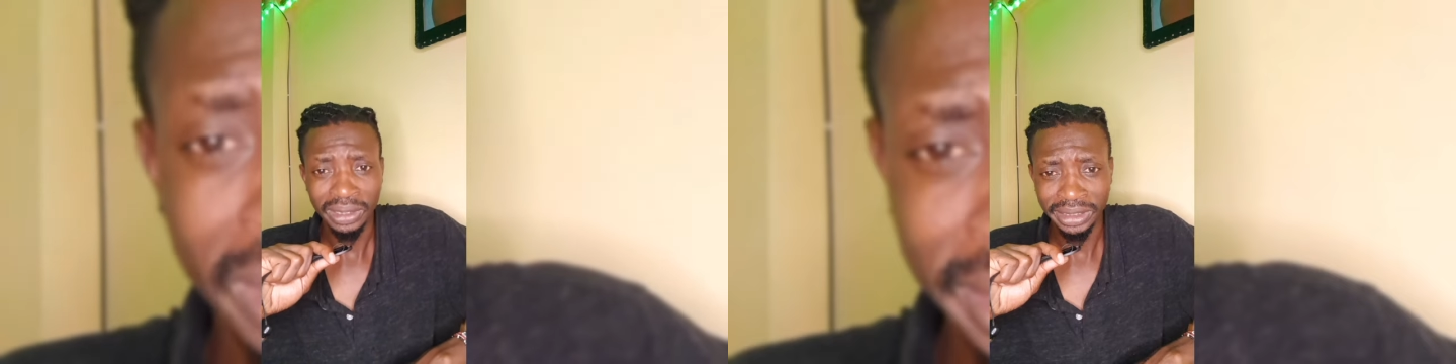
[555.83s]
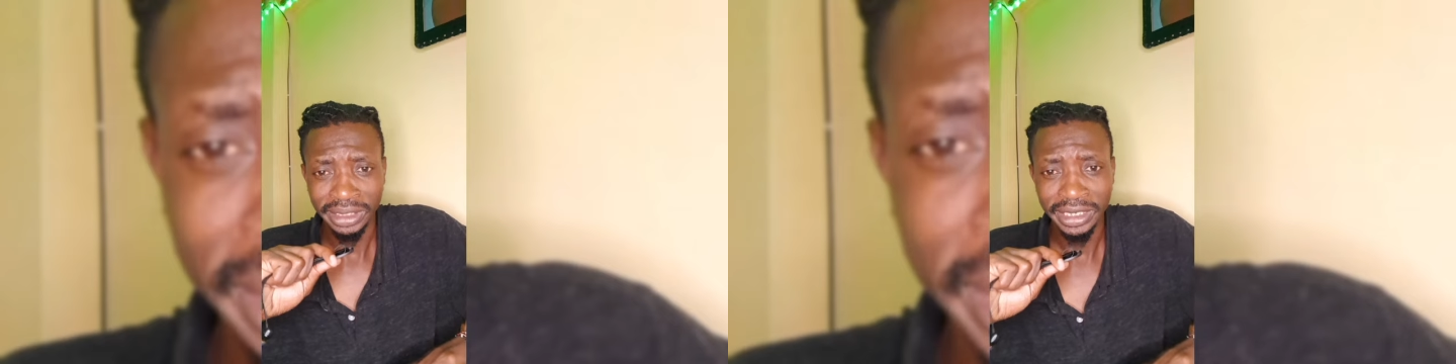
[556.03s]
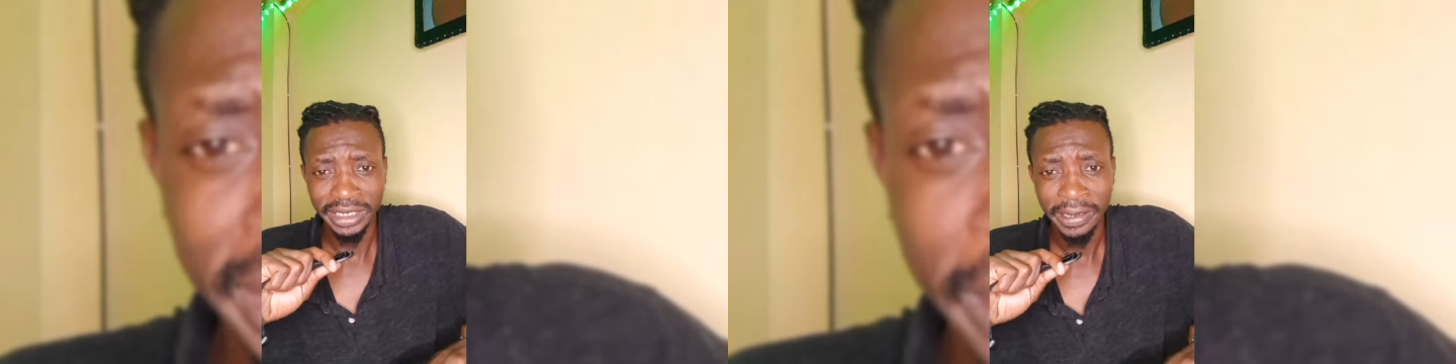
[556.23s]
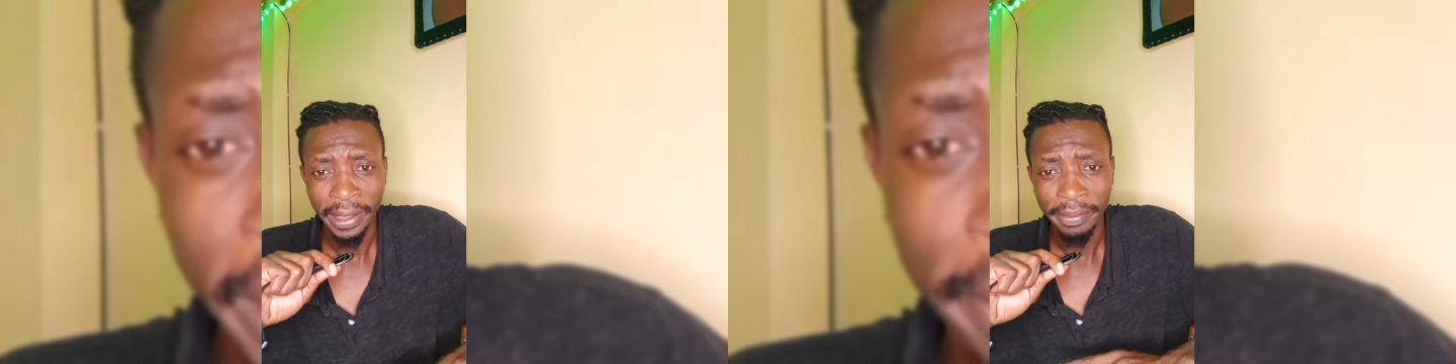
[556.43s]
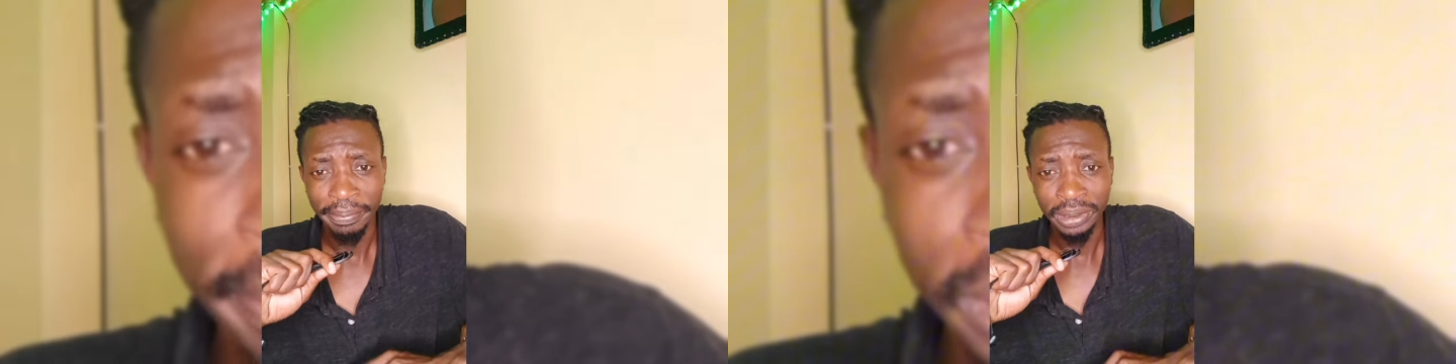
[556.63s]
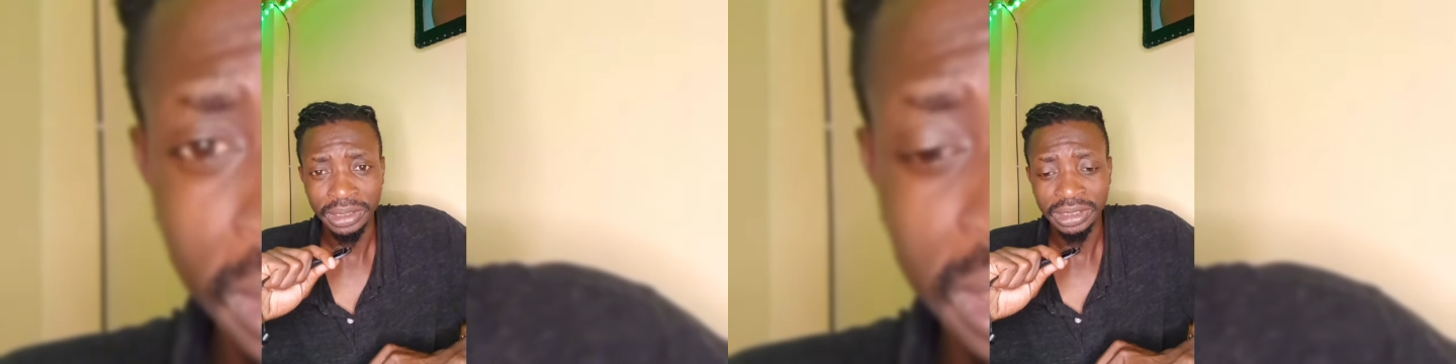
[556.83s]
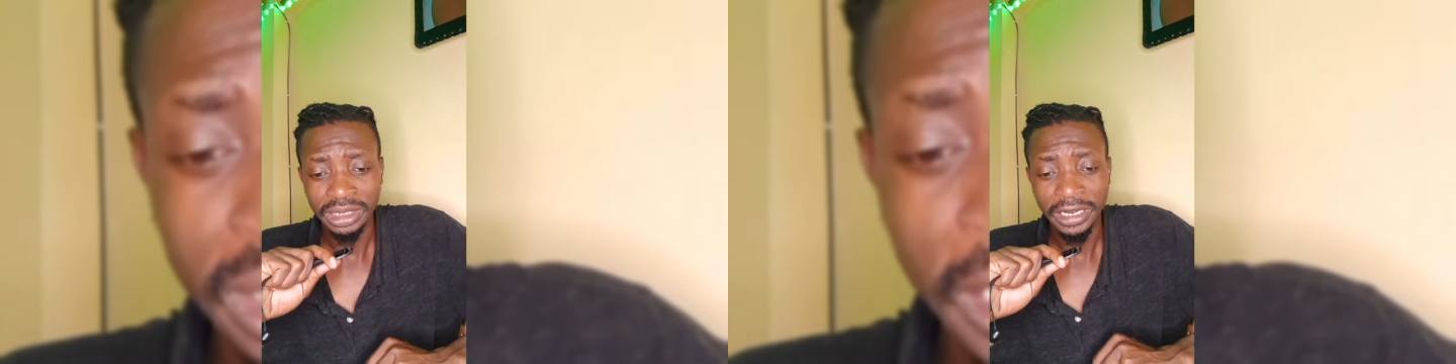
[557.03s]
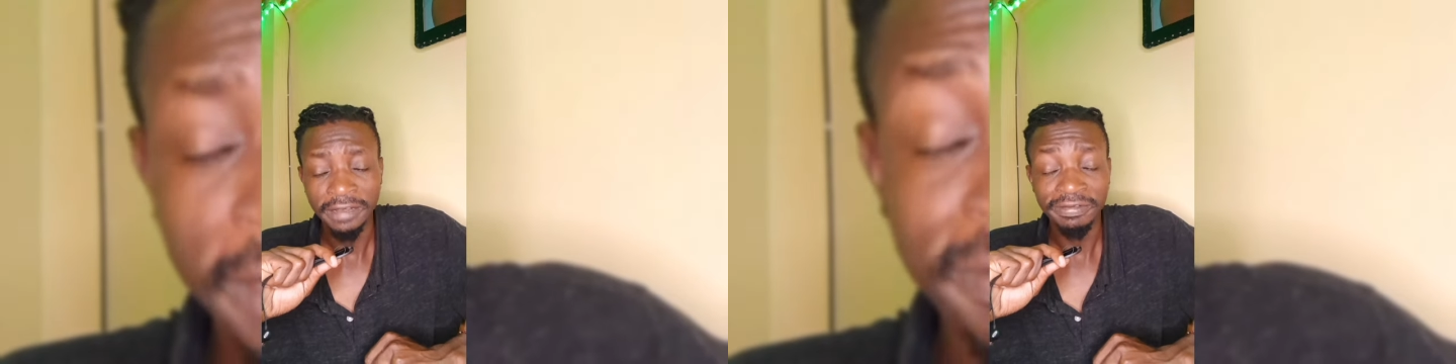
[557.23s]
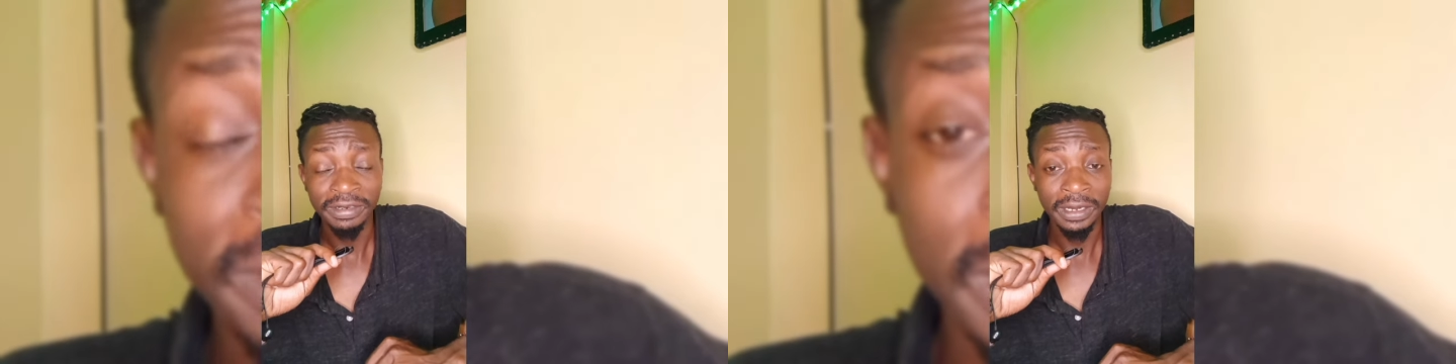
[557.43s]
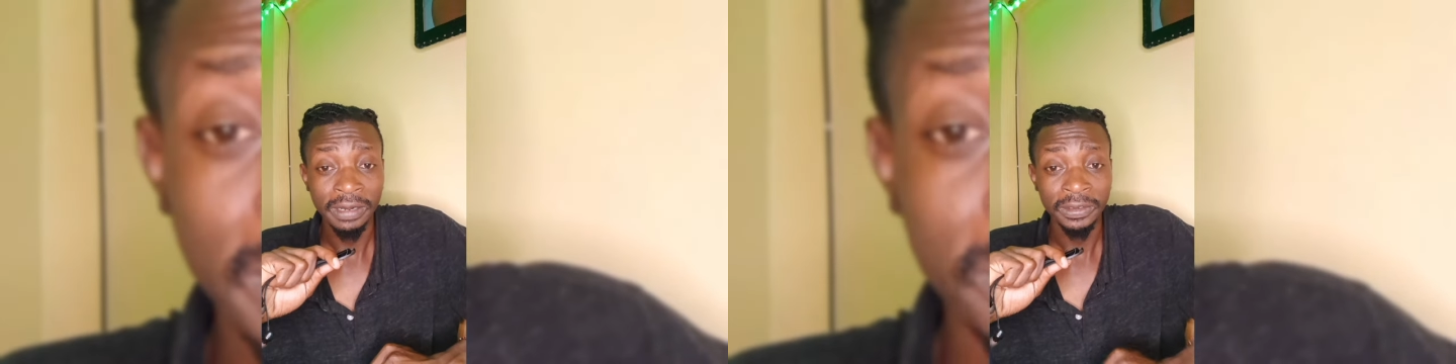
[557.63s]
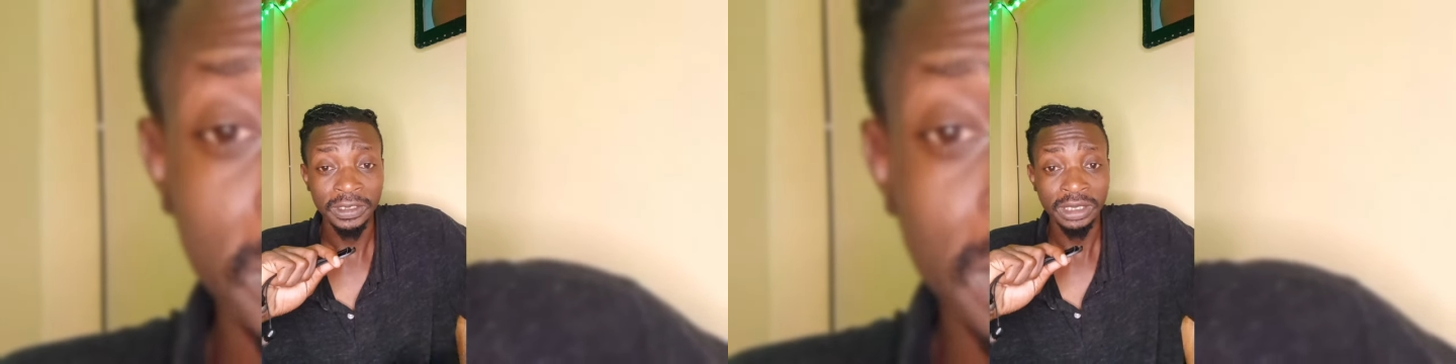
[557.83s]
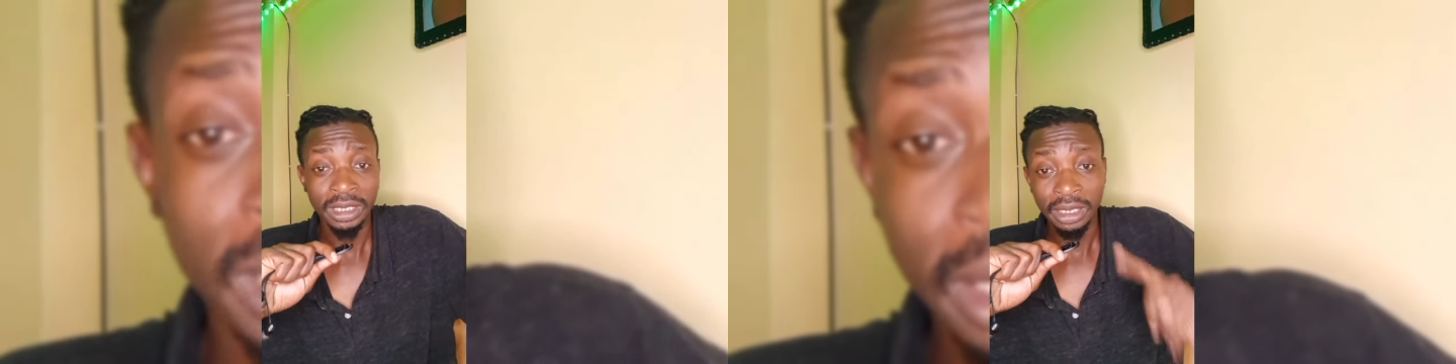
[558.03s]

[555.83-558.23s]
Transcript: Until then, peace, love, and harmony.